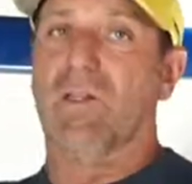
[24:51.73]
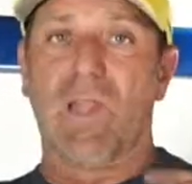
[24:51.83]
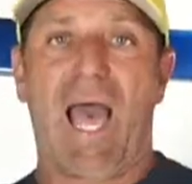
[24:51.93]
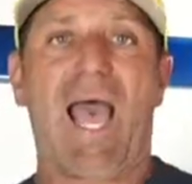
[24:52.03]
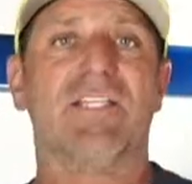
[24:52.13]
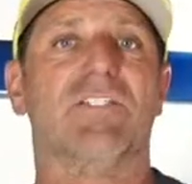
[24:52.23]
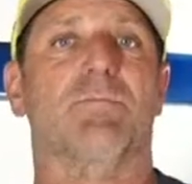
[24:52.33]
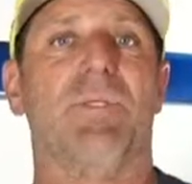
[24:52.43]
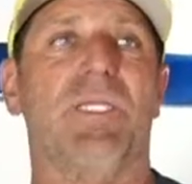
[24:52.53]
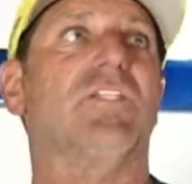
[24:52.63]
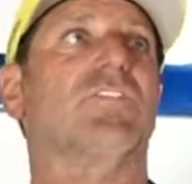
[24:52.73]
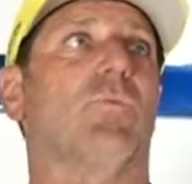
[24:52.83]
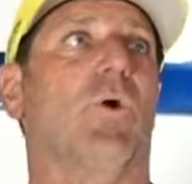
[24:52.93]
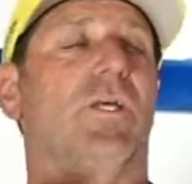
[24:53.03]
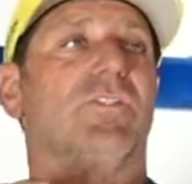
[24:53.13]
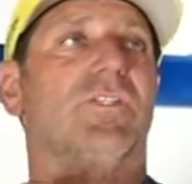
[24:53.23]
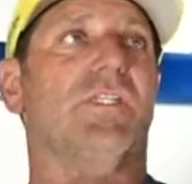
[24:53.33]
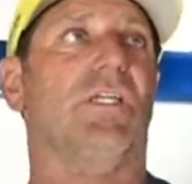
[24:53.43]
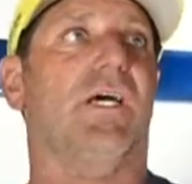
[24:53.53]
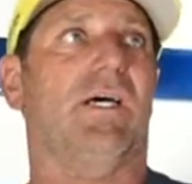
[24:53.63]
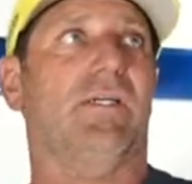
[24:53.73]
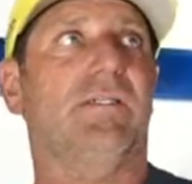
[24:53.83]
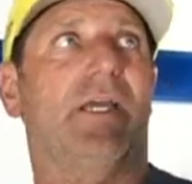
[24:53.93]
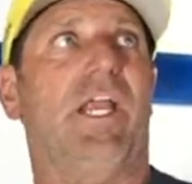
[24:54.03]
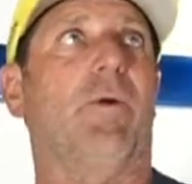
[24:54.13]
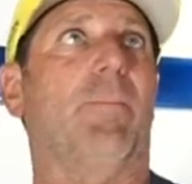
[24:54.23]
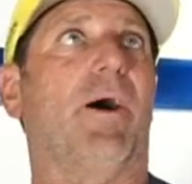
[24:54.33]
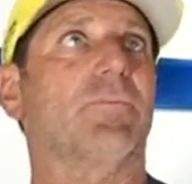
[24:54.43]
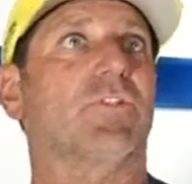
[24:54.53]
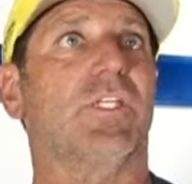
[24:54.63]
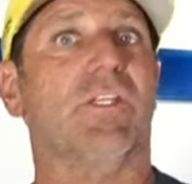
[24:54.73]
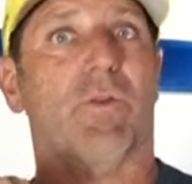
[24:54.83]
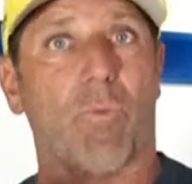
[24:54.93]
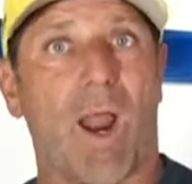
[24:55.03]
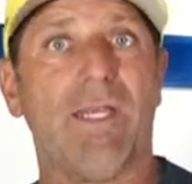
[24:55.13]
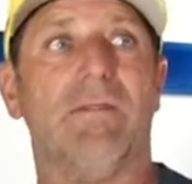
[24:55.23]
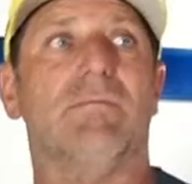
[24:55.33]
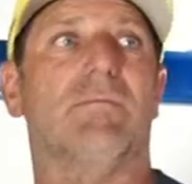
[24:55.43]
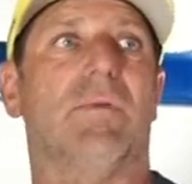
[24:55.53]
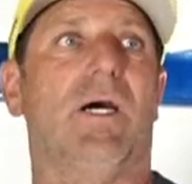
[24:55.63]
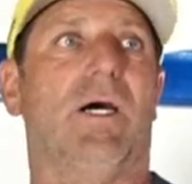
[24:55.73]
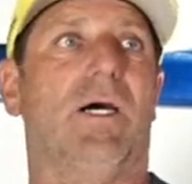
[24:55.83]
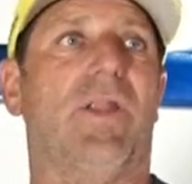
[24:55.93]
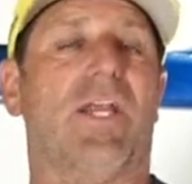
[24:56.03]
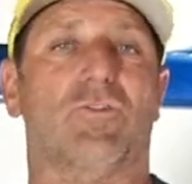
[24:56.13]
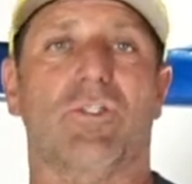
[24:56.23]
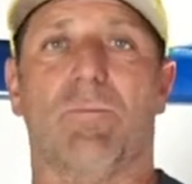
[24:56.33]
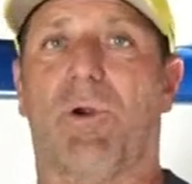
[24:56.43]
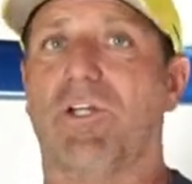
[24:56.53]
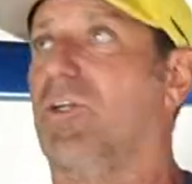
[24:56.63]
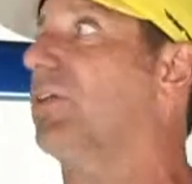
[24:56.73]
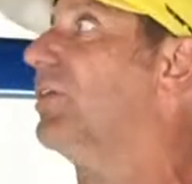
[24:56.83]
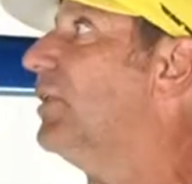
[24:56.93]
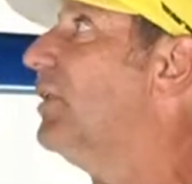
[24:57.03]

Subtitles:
the last piece was the air bumps in the right nitrogen pressure.